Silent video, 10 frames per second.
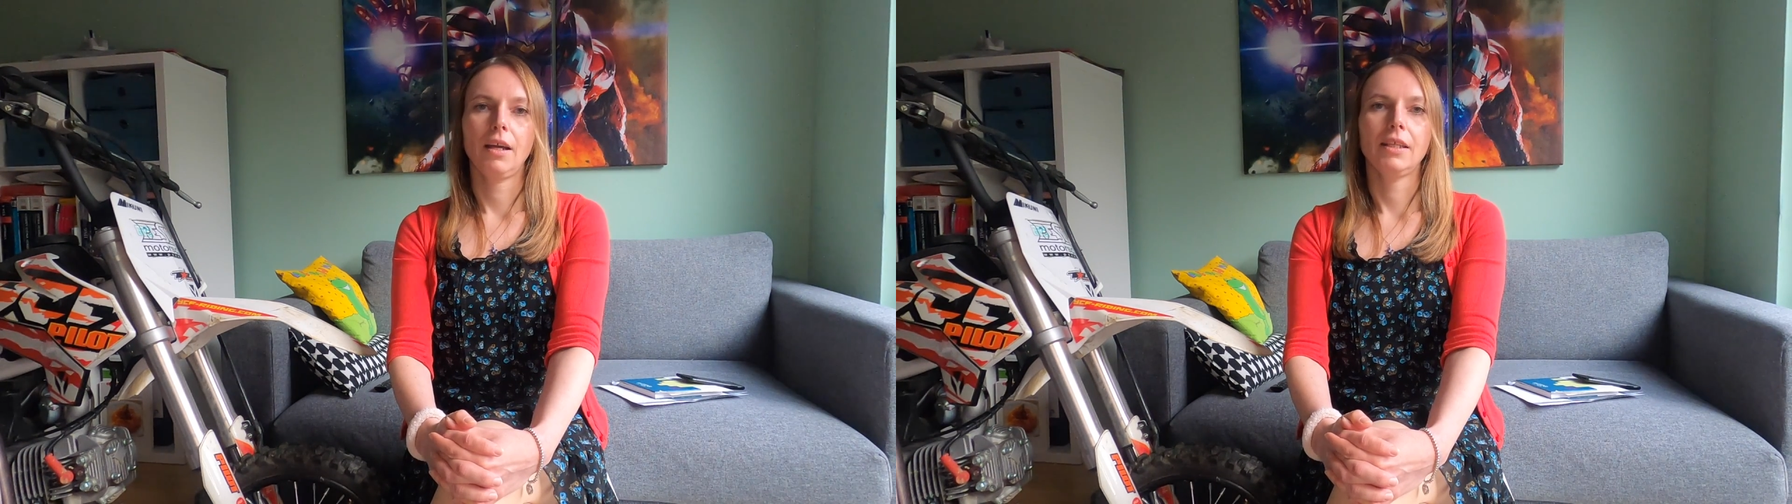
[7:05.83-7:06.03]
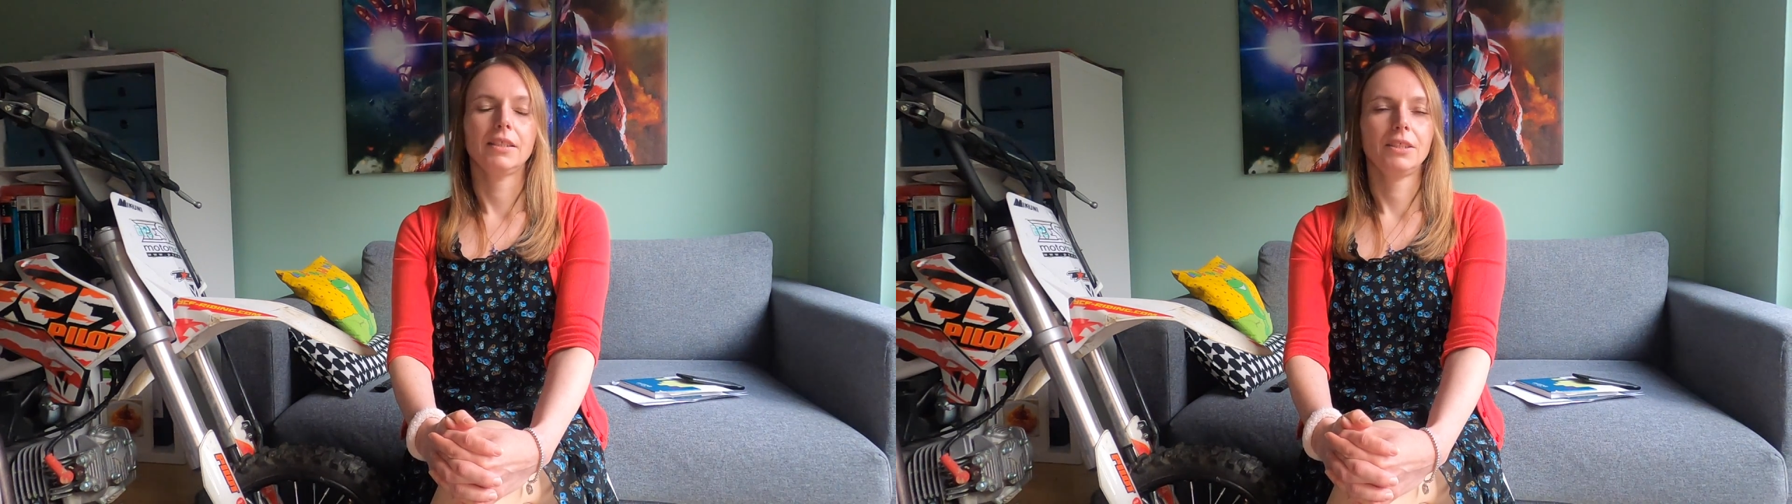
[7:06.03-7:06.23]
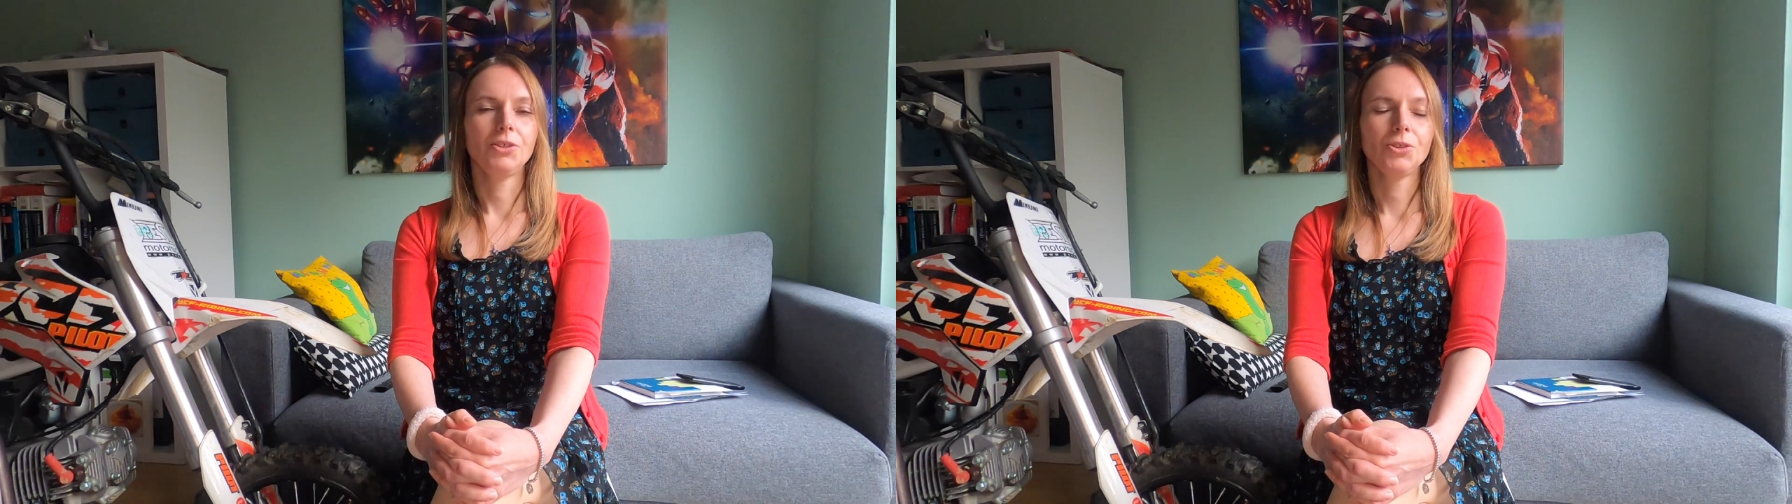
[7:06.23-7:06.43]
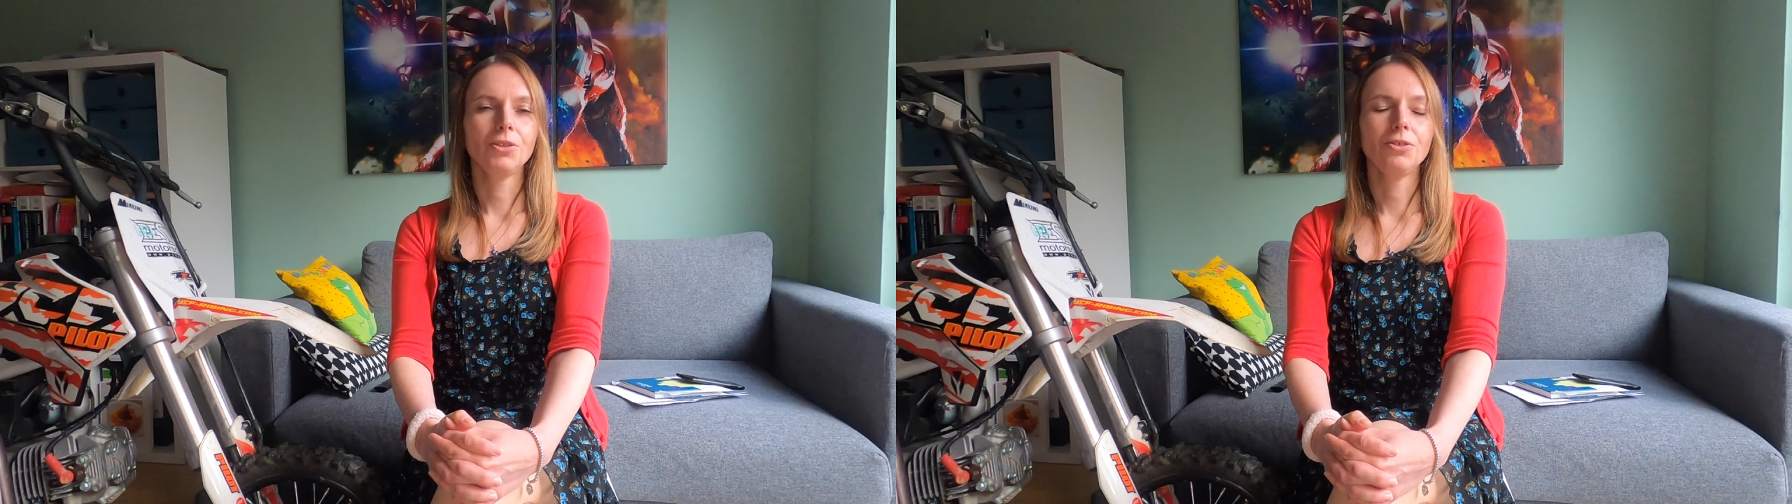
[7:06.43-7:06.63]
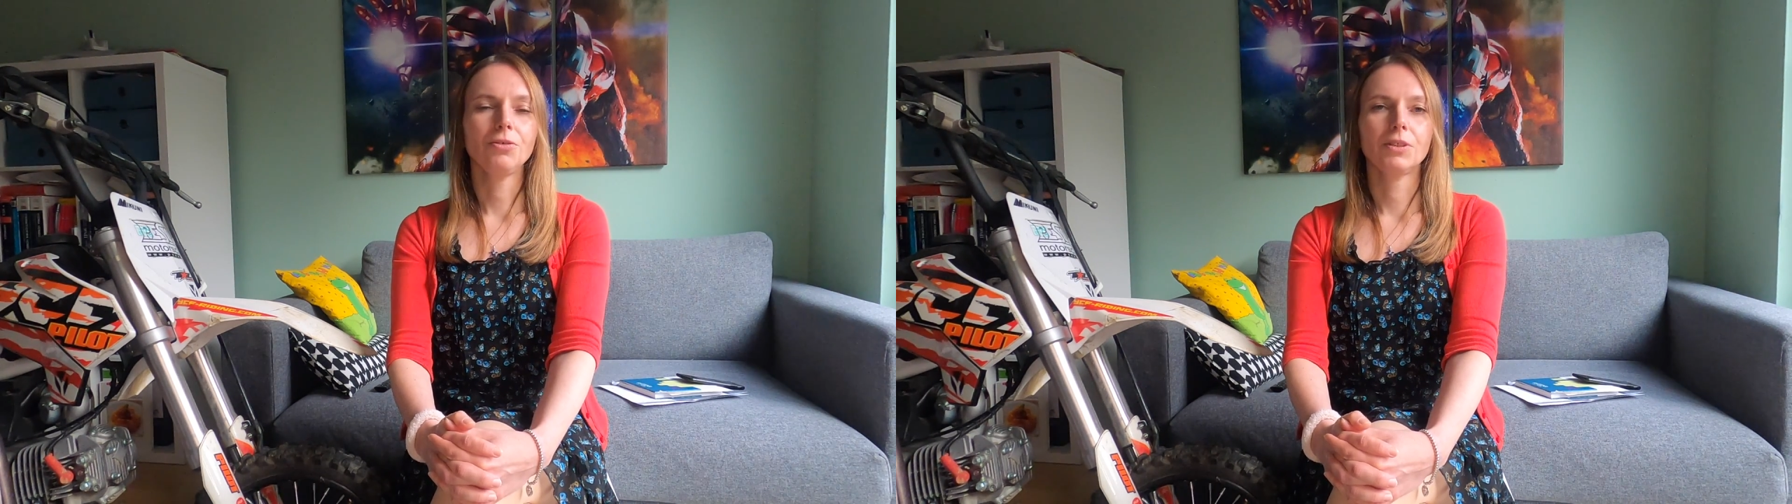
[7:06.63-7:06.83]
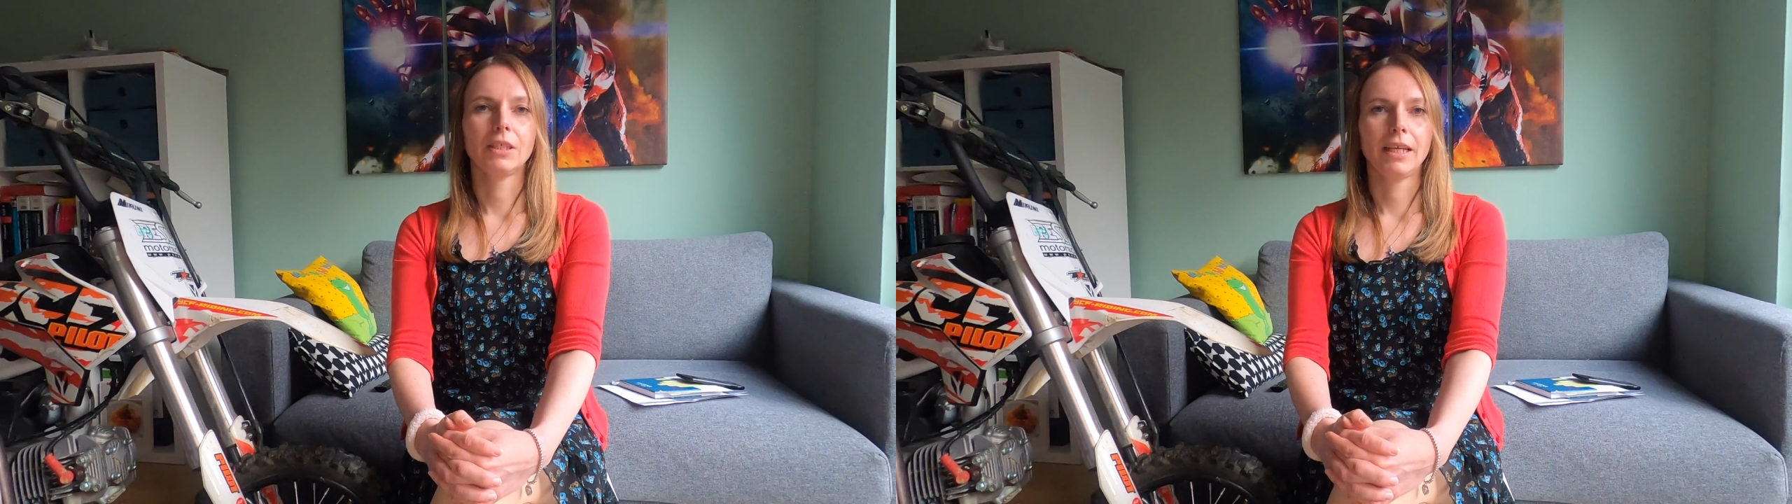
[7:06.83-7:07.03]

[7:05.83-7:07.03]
In addition, you would